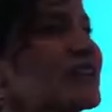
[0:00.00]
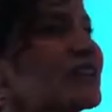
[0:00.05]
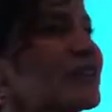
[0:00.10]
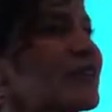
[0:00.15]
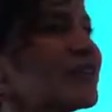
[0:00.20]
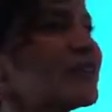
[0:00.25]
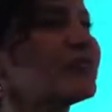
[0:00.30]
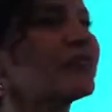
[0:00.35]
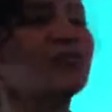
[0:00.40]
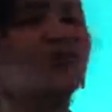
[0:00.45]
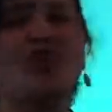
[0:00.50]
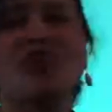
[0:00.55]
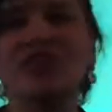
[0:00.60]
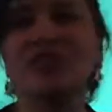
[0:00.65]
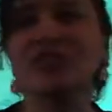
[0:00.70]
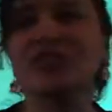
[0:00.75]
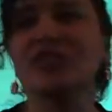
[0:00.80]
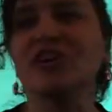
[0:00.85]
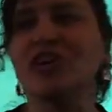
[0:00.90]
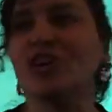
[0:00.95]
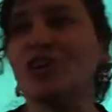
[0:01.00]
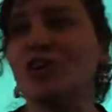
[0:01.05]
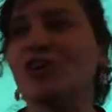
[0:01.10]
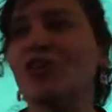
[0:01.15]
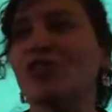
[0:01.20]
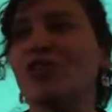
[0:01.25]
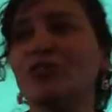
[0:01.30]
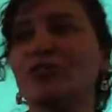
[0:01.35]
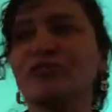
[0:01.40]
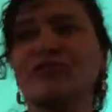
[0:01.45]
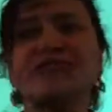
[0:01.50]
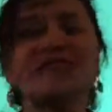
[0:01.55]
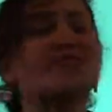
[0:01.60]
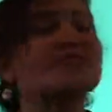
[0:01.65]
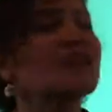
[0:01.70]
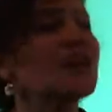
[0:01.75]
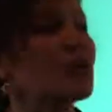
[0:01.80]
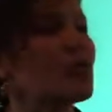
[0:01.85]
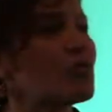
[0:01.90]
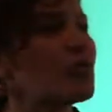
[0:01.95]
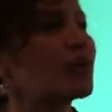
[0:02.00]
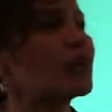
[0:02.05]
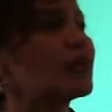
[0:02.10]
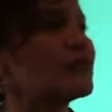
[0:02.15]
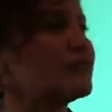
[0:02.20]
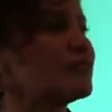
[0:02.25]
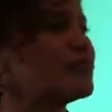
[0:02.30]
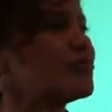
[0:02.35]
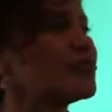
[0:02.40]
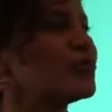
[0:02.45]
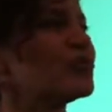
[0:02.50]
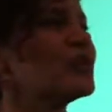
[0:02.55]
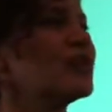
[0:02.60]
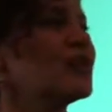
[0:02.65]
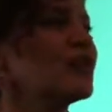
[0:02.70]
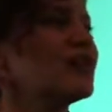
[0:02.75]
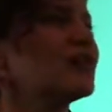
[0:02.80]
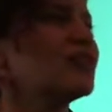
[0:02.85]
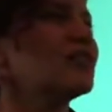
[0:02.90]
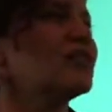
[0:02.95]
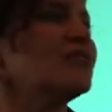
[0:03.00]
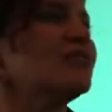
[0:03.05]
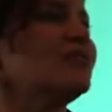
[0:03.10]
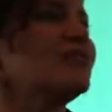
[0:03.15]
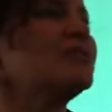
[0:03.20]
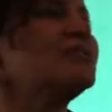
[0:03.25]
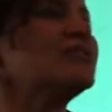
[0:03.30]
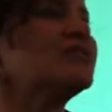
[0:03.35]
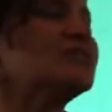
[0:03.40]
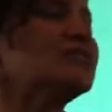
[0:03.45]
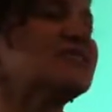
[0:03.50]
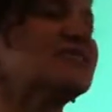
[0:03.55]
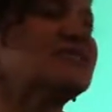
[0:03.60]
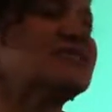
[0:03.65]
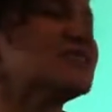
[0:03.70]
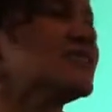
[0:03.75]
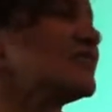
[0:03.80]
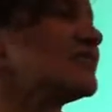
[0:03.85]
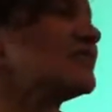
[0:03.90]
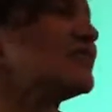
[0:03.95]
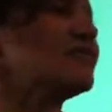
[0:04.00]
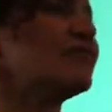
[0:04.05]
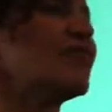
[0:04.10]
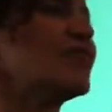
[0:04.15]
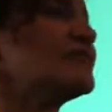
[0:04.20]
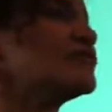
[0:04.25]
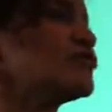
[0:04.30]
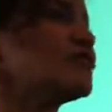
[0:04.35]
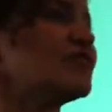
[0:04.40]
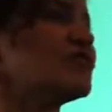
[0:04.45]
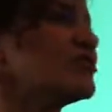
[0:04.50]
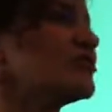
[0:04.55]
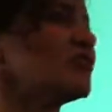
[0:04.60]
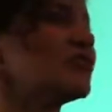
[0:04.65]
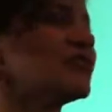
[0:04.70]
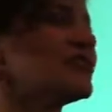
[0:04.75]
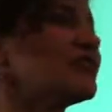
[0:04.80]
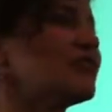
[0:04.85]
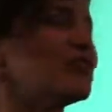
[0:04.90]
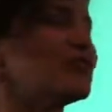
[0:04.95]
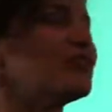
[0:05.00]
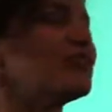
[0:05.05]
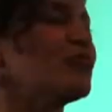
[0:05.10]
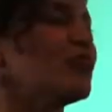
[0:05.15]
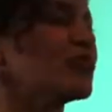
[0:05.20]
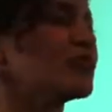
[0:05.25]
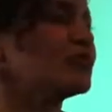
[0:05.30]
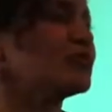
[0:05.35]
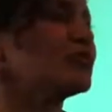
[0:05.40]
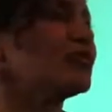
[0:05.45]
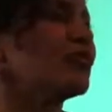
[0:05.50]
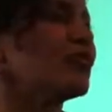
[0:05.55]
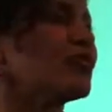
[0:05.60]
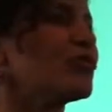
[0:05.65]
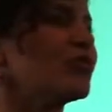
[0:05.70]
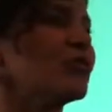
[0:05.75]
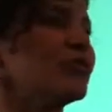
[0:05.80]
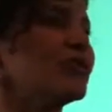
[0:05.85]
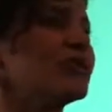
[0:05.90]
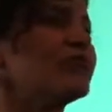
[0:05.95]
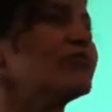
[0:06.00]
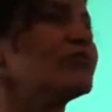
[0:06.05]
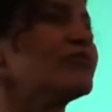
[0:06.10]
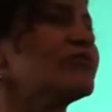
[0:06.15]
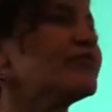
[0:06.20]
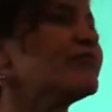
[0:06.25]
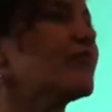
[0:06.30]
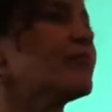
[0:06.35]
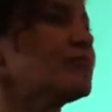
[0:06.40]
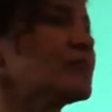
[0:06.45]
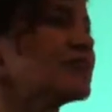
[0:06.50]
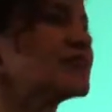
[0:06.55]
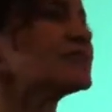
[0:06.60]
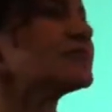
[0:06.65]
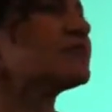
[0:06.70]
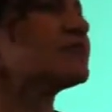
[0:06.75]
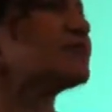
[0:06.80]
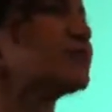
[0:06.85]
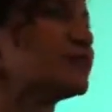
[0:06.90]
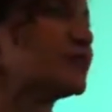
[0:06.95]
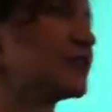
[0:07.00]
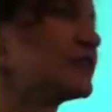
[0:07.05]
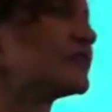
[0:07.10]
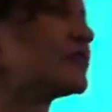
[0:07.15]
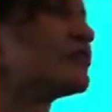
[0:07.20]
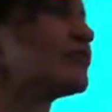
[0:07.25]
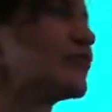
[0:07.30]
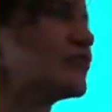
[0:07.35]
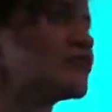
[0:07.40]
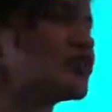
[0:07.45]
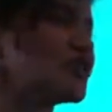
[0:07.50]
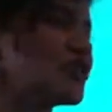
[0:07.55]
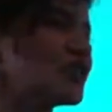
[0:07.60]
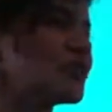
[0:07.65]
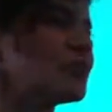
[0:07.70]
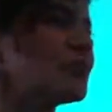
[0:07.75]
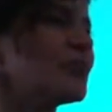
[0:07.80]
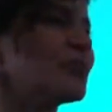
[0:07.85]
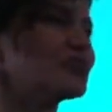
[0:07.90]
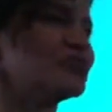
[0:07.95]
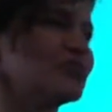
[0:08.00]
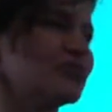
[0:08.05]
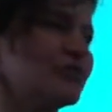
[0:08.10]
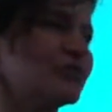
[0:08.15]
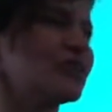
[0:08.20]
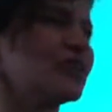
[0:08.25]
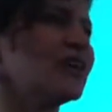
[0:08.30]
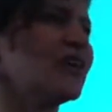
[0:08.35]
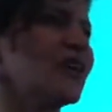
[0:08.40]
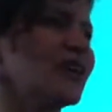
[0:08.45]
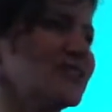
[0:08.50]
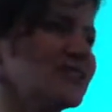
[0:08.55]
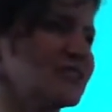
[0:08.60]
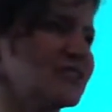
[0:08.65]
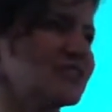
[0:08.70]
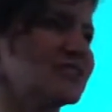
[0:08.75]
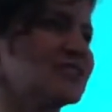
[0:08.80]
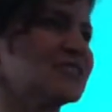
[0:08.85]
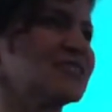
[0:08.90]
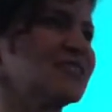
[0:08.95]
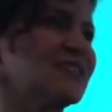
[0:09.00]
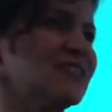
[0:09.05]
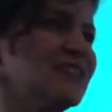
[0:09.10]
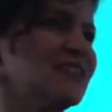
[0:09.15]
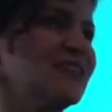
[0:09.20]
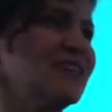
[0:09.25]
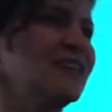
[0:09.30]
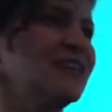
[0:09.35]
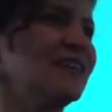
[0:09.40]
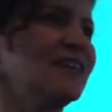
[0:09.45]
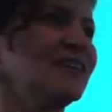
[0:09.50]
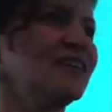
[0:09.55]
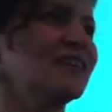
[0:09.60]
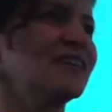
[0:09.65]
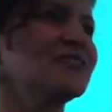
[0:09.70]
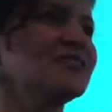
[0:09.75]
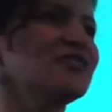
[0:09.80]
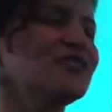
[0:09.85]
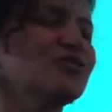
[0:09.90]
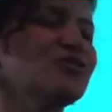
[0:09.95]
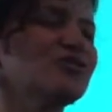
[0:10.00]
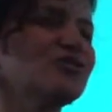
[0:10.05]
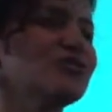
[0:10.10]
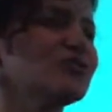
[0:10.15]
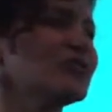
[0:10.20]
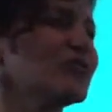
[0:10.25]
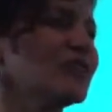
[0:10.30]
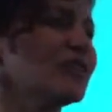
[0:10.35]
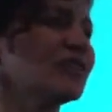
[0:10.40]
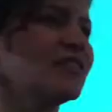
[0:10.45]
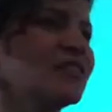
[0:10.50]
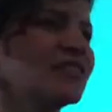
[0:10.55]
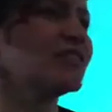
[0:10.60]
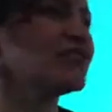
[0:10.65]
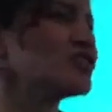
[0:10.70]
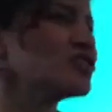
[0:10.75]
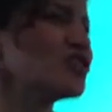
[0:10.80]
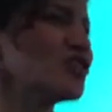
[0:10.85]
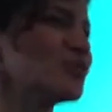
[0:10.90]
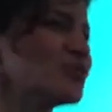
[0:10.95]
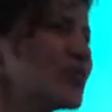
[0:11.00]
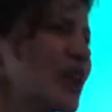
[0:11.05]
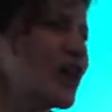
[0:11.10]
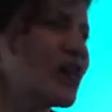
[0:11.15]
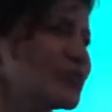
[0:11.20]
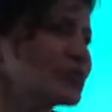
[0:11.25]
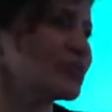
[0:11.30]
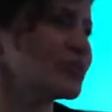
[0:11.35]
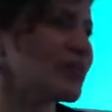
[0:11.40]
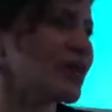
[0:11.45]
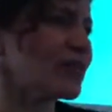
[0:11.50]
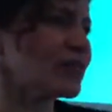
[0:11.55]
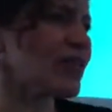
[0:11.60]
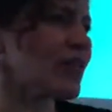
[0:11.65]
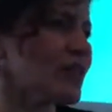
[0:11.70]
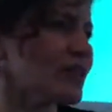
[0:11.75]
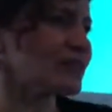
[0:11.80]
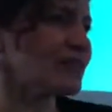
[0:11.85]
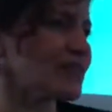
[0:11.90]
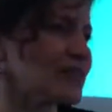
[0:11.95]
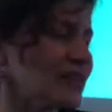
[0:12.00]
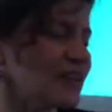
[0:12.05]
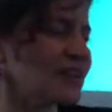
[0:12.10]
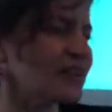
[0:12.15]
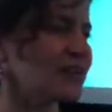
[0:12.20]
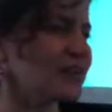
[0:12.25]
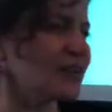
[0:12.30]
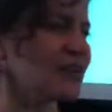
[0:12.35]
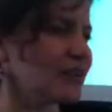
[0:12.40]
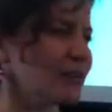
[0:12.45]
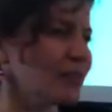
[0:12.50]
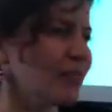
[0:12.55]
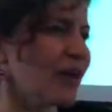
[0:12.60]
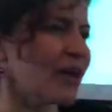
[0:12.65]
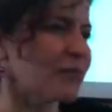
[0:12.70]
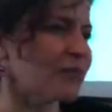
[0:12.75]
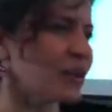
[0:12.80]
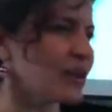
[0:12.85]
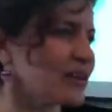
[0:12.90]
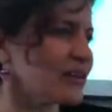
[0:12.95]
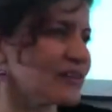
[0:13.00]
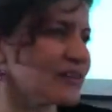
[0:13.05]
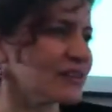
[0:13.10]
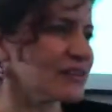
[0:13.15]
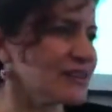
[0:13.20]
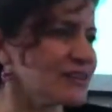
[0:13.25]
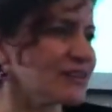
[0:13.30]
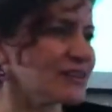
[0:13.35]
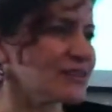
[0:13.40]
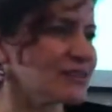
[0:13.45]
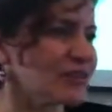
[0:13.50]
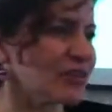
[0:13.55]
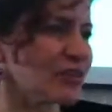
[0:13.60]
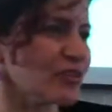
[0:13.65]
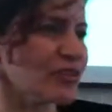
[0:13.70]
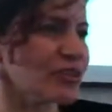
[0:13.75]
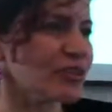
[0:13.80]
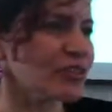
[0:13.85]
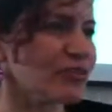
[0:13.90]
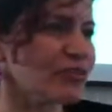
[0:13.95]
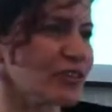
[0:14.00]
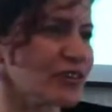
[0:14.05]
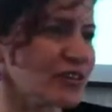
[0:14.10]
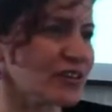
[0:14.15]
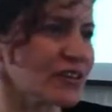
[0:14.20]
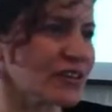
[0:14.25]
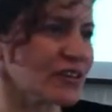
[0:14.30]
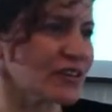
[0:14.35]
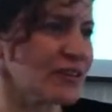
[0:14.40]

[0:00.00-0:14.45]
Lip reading: if there were not all of this wonderful women's intervention, if you want to call, or even feminist intervention in most of the cases. So there is no doubt about that in my mind, that this is very different.